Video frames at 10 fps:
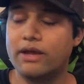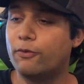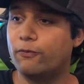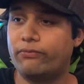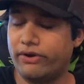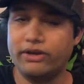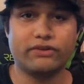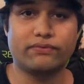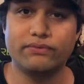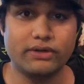
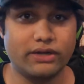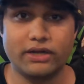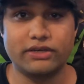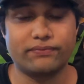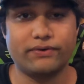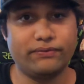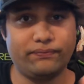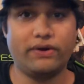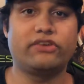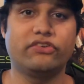various different
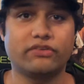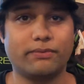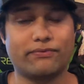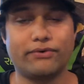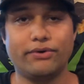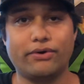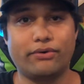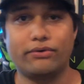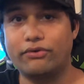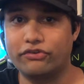functions before you're
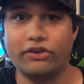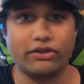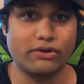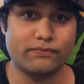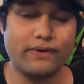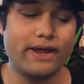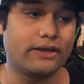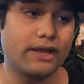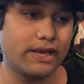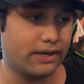taking a flight,
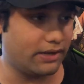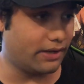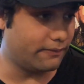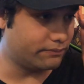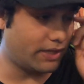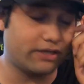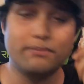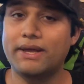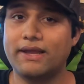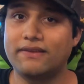and that didn't
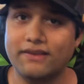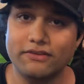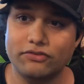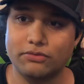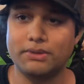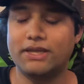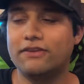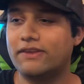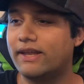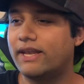make any sense to me. He
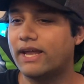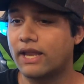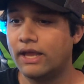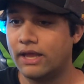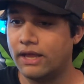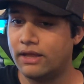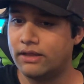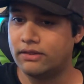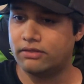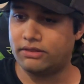said that
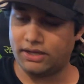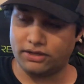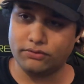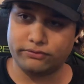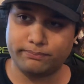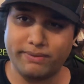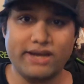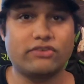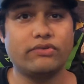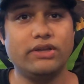they use
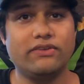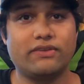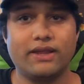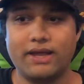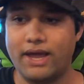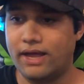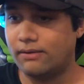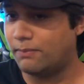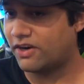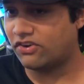batteries,
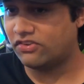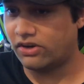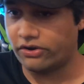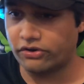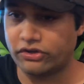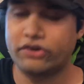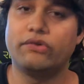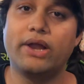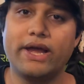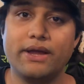and batteries are not that
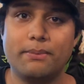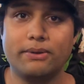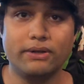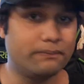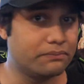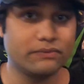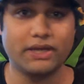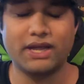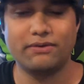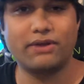reliable. They
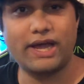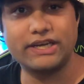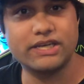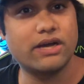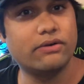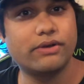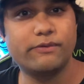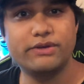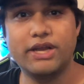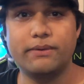can die down
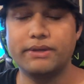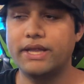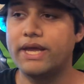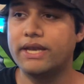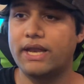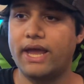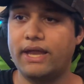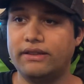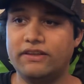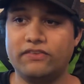every now and then,
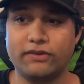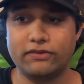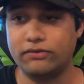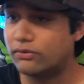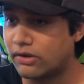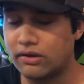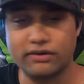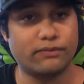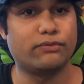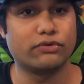and these things use a
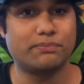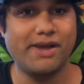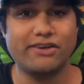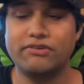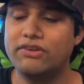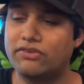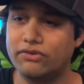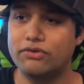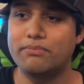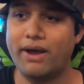lot of those batteries, so
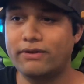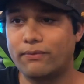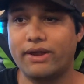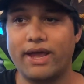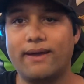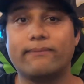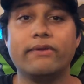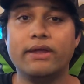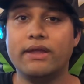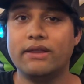you might want to have
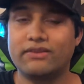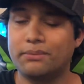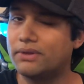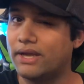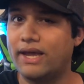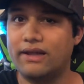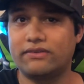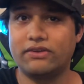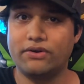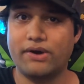something
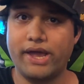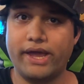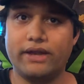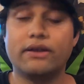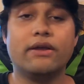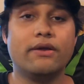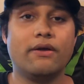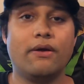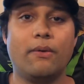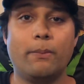else in your hand
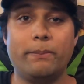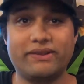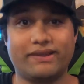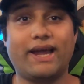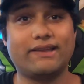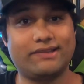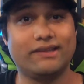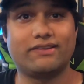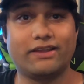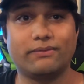besides
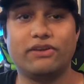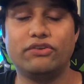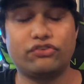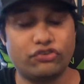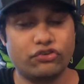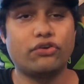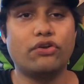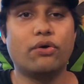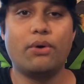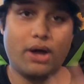this as well. You should
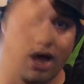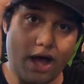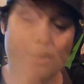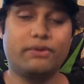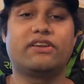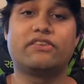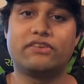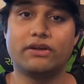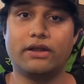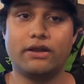know how it is
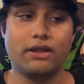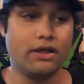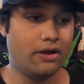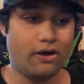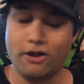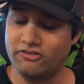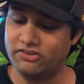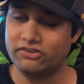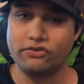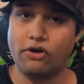done on
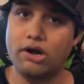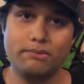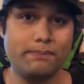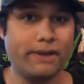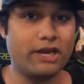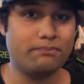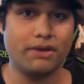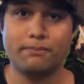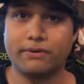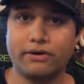just normal pen and
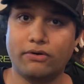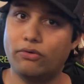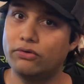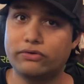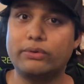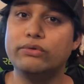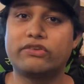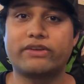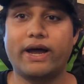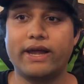paper, old school
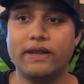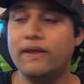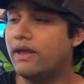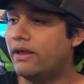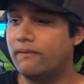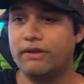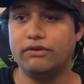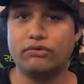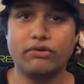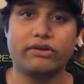style, when you
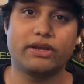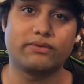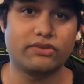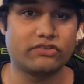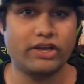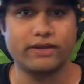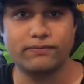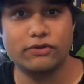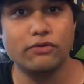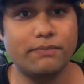do not have such kind of
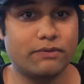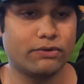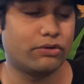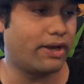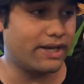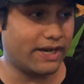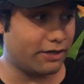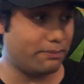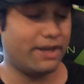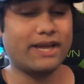equipment with you. And that
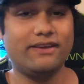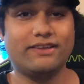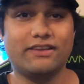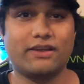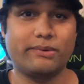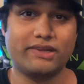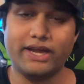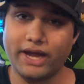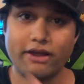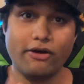didn't make any sense. I was
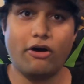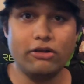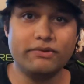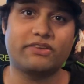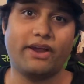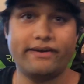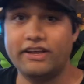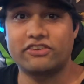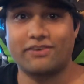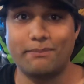like, I always carry
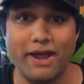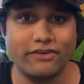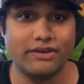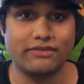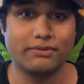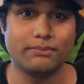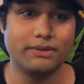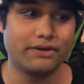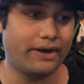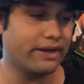extra batteries with
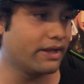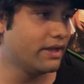me, right?